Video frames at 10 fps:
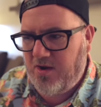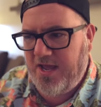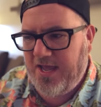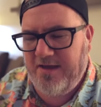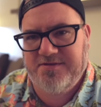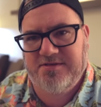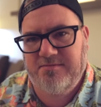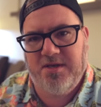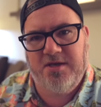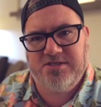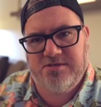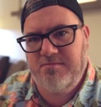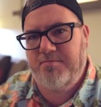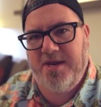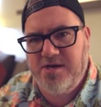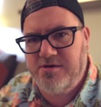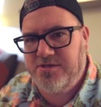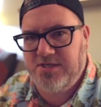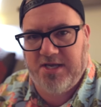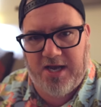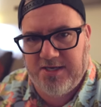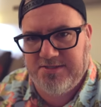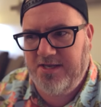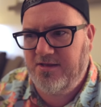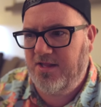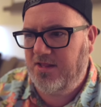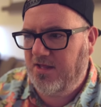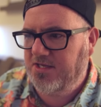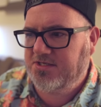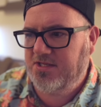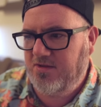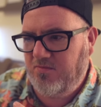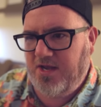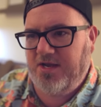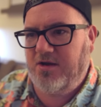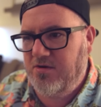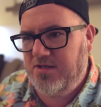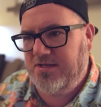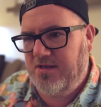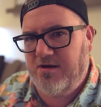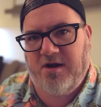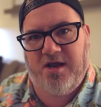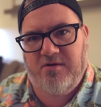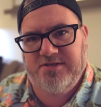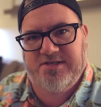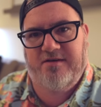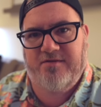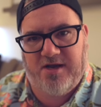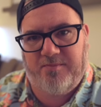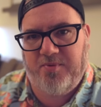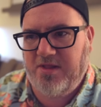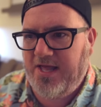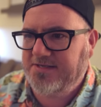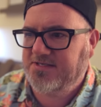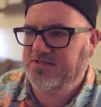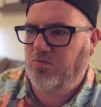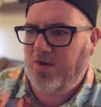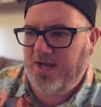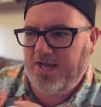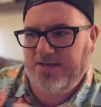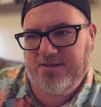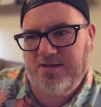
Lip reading: have some beers and cocktail at lunch, and then when I go to dinner, I always have a couple glasses of wine, and